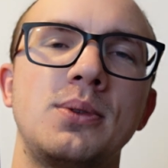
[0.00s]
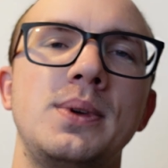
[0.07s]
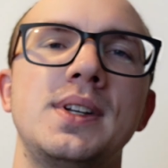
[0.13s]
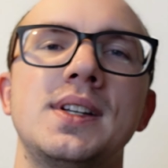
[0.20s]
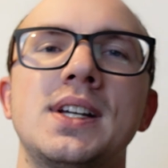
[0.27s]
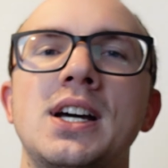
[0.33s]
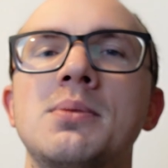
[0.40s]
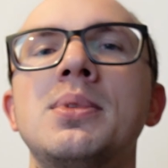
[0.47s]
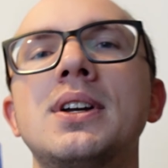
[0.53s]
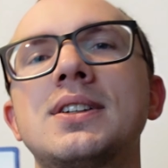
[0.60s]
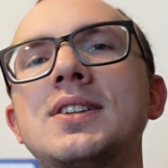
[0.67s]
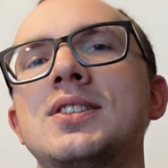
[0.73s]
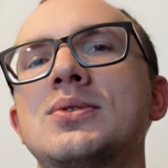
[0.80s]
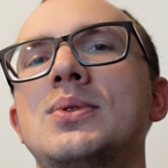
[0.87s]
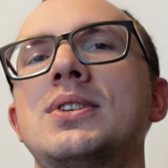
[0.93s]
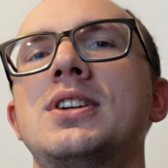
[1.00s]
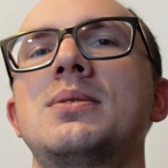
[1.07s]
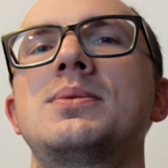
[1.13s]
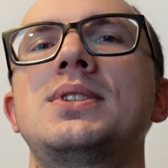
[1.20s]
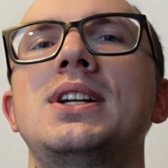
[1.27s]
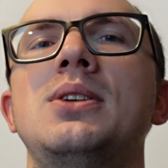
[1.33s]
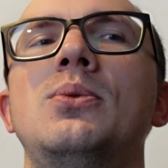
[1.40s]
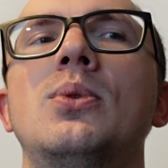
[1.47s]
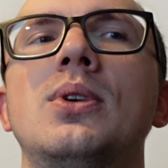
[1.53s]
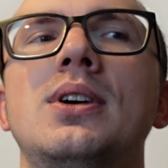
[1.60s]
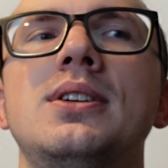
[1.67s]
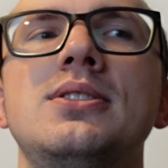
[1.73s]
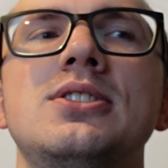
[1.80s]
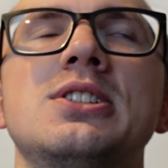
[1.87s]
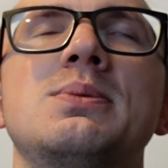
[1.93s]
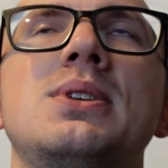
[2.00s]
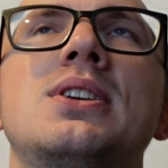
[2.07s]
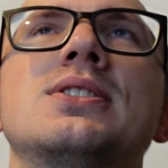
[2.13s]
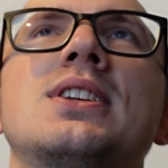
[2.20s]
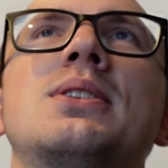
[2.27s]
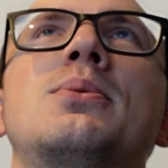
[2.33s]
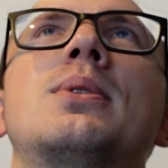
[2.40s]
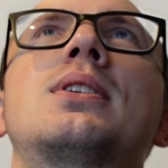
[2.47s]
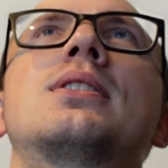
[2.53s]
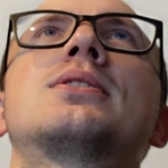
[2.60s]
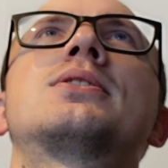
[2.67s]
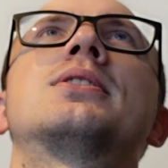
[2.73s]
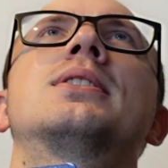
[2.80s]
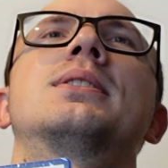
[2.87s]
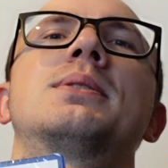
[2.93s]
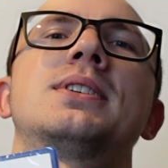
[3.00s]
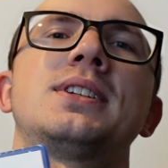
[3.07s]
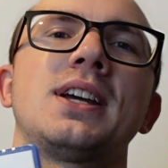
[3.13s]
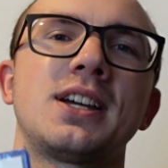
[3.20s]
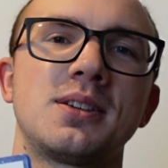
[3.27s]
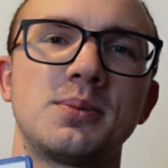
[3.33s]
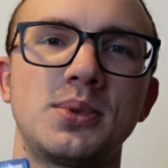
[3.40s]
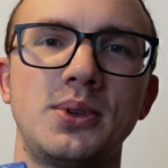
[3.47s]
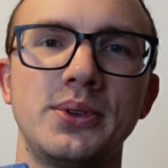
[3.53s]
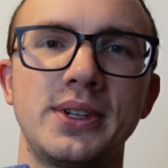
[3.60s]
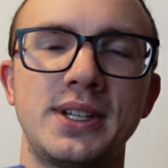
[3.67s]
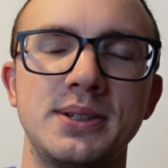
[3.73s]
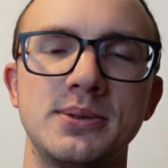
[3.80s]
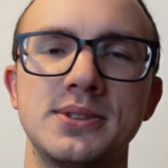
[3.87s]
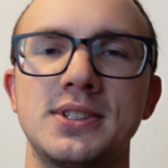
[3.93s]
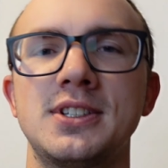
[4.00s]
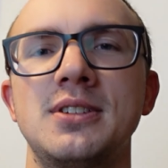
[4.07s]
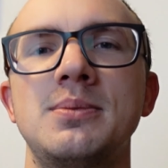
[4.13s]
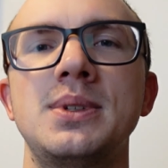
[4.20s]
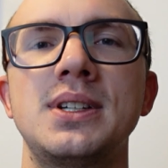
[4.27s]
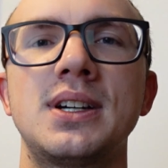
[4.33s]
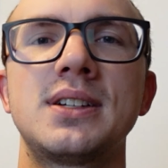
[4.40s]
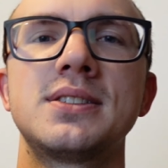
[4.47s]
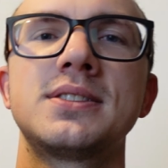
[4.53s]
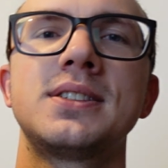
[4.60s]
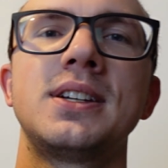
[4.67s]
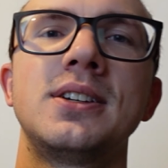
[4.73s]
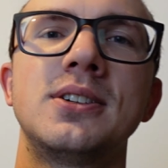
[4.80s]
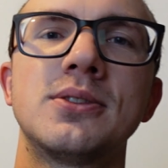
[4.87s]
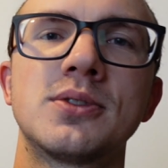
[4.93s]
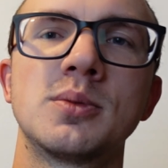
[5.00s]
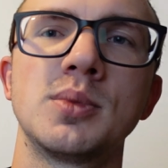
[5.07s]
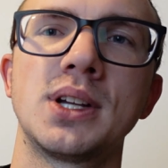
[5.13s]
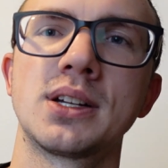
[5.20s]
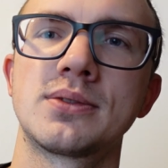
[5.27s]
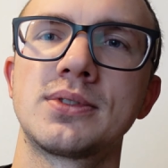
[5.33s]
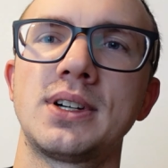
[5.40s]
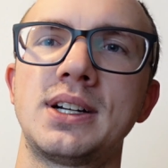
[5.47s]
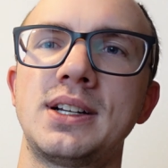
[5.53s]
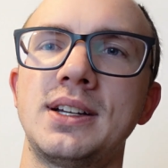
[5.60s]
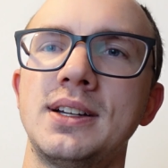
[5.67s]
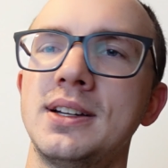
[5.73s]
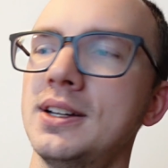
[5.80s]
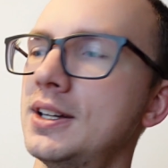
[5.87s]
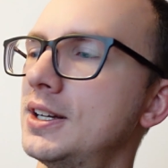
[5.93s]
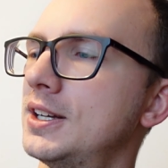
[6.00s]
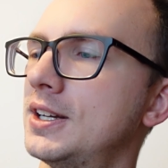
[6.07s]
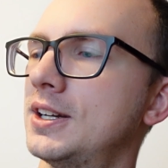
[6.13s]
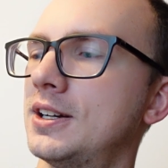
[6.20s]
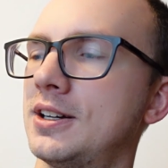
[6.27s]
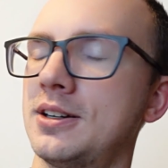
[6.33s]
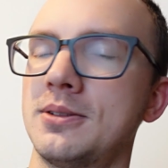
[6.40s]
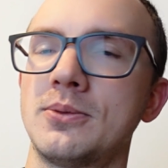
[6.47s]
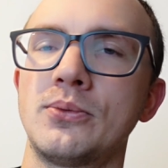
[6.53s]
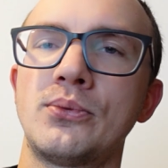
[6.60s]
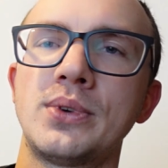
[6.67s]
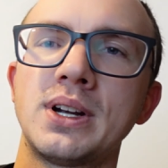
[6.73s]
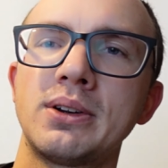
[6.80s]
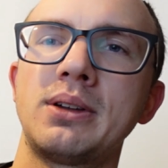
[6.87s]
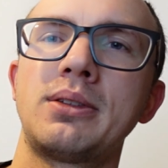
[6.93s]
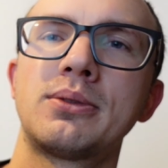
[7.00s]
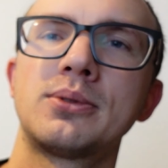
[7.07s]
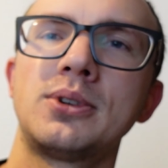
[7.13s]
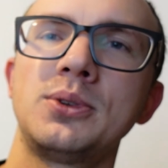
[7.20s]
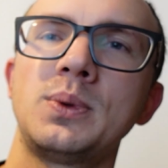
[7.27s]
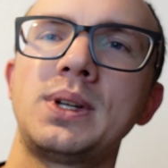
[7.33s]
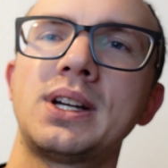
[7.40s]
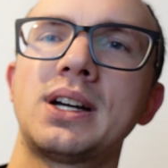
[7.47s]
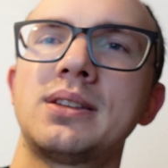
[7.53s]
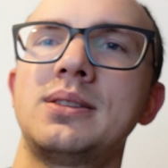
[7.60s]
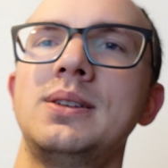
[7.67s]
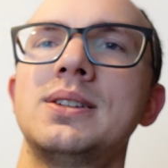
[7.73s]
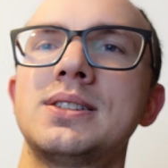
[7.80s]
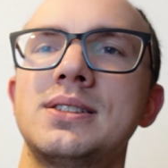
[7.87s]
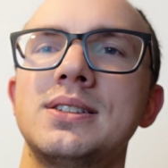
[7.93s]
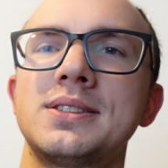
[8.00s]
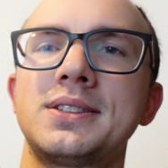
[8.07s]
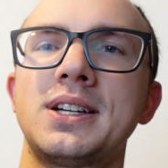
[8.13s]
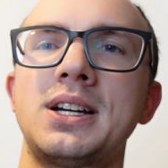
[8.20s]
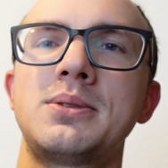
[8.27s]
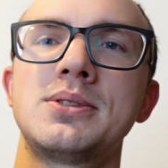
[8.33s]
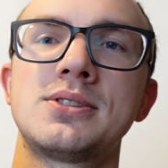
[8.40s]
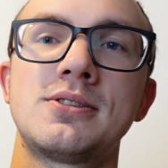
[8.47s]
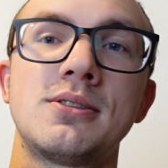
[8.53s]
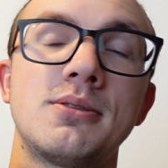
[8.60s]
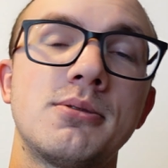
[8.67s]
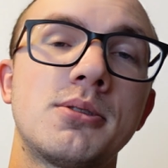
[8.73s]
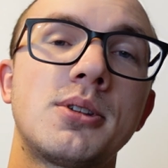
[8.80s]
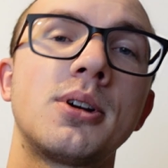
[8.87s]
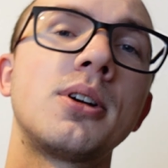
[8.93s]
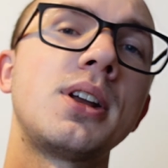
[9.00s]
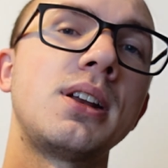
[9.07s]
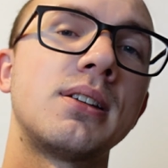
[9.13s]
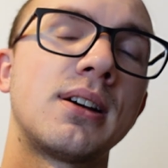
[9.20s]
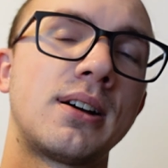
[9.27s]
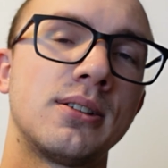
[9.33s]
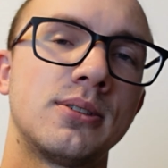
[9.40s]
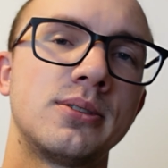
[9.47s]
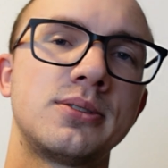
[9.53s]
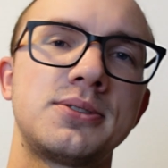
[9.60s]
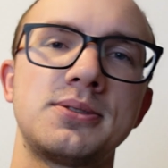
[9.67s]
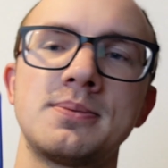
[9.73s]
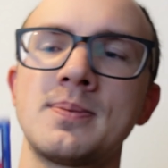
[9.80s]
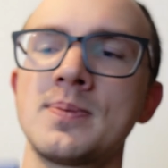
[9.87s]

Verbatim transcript: We did not pick this one up day one just because I wanted to gamble that it was going to be on sale for Black Friday. Um, very thrilled we got this. This guy was $30.